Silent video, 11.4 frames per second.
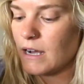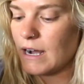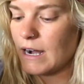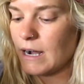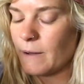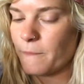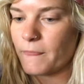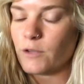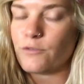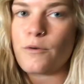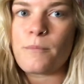
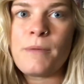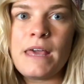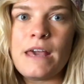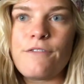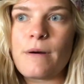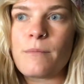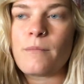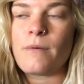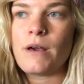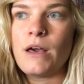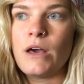Because for me, if I'm
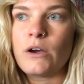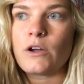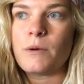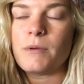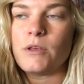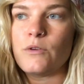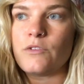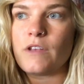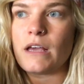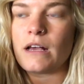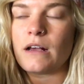going to be
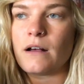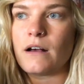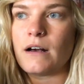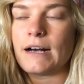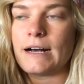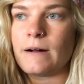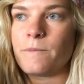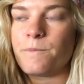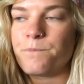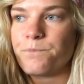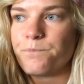using,
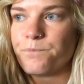I'm